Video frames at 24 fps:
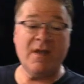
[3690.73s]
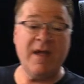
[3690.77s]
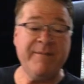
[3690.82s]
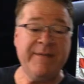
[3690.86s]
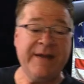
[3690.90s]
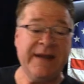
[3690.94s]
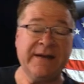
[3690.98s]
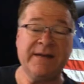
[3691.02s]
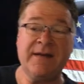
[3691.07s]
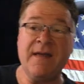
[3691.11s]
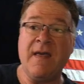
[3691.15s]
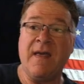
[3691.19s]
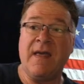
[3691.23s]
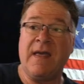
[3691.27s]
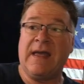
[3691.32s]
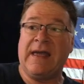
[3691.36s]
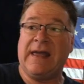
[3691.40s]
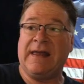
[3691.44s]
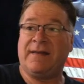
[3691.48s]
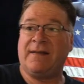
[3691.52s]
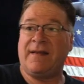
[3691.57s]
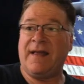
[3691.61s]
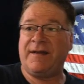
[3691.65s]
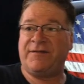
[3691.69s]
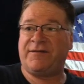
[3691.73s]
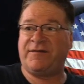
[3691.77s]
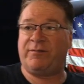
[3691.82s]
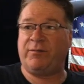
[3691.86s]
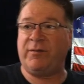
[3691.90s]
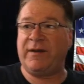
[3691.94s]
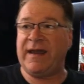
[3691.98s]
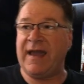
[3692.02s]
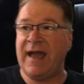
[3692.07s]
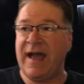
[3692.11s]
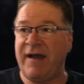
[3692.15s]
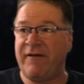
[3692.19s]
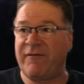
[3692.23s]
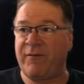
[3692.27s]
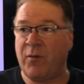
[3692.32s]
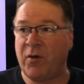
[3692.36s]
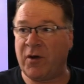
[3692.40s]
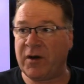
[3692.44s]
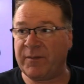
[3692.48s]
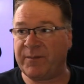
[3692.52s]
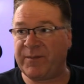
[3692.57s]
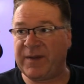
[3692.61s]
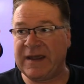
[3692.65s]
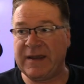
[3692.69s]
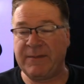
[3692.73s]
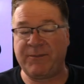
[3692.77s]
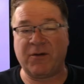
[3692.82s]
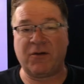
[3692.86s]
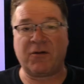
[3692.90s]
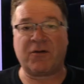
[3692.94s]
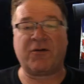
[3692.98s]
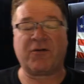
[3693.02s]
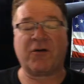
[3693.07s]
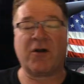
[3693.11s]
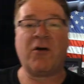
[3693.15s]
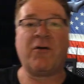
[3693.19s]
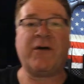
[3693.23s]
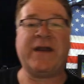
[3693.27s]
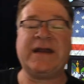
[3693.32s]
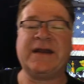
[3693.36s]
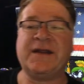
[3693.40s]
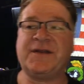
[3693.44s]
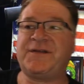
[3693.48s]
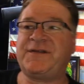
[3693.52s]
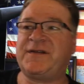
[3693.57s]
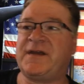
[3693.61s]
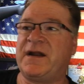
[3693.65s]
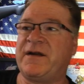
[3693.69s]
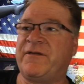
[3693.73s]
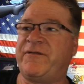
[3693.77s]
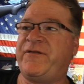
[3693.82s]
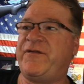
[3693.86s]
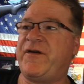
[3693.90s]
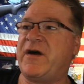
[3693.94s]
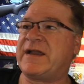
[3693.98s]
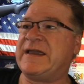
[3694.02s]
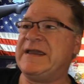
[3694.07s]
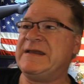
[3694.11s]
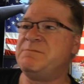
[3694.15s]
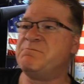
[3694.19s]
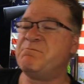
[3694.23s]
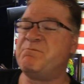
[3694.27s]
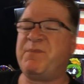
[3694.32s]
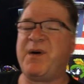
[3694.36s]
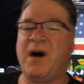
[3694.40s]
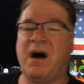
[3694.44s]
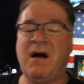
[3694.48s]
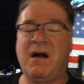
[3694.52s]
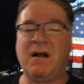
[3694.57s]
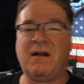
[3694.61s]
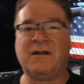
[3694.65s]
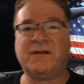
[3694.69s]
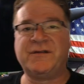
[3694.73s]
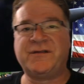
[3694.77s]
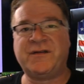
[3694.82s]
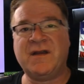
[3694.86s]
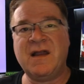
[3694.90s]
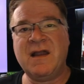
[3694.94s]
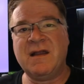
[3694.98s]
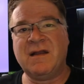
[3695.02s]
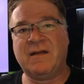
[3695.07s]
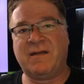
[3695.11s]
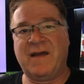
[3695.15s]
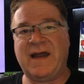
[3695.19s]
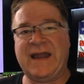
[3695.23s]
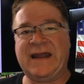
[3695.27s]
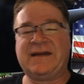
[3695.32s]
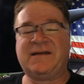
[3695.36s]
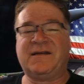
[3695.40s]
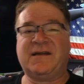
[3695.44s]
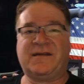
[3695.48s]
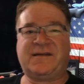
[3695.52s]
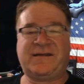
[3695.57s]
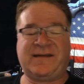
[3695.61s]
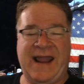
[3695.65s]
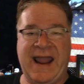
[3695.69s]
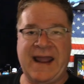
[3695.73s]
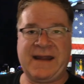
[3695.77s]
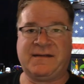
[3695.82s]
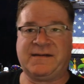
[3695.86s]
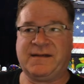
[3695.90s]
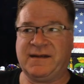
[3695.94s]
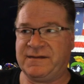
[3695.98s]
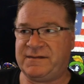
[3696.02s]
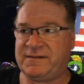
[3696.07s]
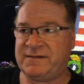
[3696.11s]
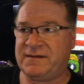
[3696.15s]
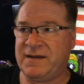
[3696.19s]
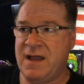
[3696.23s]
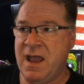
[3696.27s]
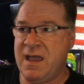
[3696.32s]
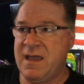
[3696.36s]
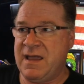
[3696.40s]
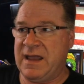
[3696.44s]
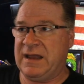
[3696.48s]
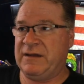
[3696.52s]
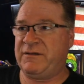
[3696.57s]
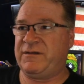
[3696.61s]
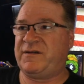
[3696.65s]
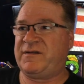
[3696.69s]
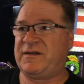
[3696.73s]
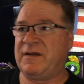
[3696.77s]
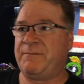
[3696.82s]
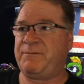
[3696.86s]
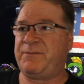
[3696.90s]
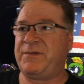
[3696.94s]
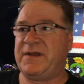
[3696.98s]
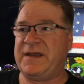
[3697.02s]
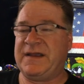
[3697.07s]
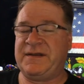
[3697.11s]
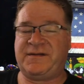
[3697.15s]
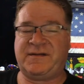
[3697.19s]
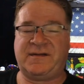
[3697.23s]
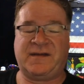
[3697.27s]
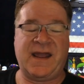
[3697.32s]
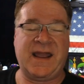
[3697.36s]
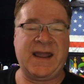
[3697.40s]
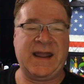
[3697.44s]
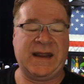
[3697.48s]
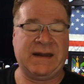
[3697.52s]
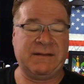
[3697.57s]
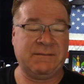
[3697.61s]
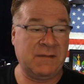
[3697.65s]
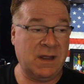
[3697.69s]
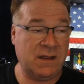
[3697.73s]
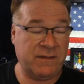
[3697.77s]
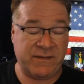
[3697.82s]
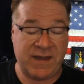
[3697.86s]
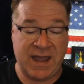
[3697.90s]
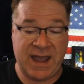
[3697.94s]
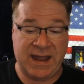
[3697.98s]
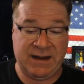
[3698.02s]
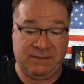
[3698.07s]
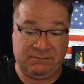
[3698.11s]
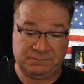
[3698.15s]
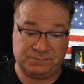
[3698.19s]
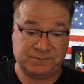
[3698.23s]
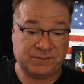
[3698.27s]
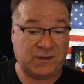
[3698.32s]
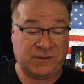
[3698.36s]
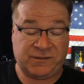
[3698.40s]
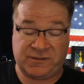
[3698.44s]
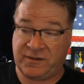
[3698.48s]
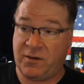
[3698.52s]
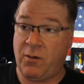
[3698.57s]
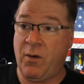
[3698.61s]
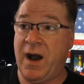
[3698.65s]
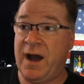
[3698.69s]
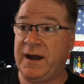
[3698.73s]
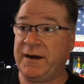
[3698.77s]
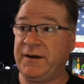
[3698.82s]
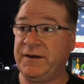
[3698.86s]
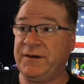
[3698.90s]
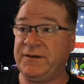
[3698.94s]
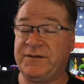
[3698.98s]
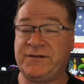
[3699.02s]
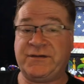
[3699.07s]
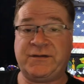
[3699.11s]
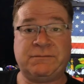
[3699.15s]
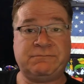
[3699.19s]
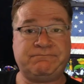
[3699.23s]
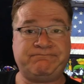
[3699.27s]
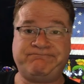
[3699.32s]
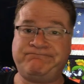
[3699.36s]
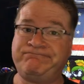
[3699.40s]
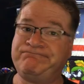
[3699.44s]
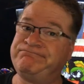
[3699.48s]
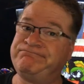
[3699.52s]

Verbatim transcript: I mean, unless we have more people growing a set of fucking balls like DeSantis and simply saying that squatters